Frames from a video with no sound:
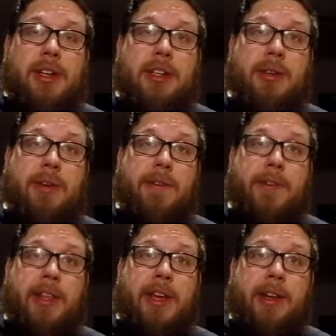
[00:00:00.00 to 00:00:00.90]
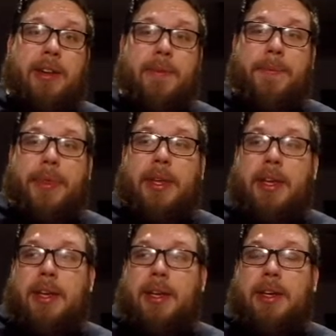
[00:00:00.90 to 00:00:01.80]
I don't envy that.
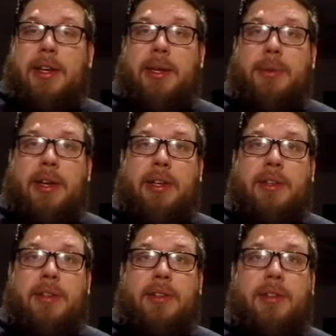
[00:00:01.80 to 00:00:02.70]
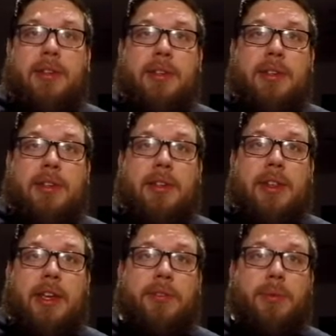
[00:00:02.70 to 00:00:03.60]
Anyway,
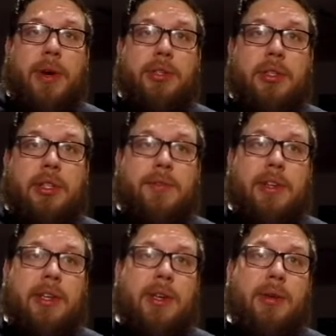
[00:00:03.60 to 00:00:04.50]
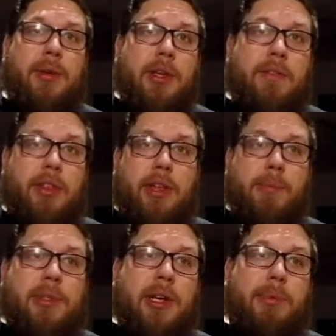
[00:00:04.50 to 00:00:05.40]
thanks for watching this video. Give it a
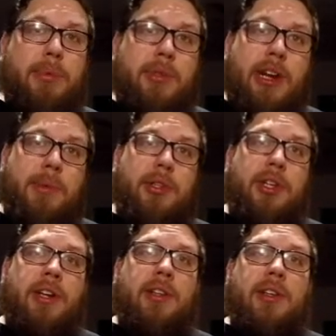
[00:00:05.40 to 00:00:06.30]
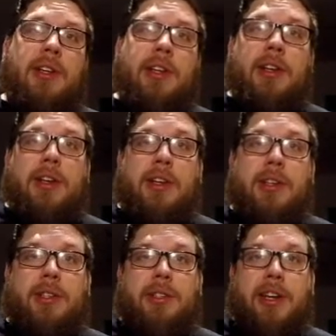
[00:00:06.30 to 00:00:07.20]
thumbs up, subscribe to the channel, and
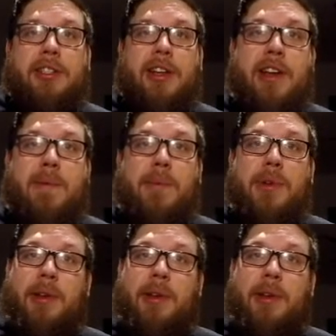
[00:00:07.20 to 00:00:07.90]
until next time,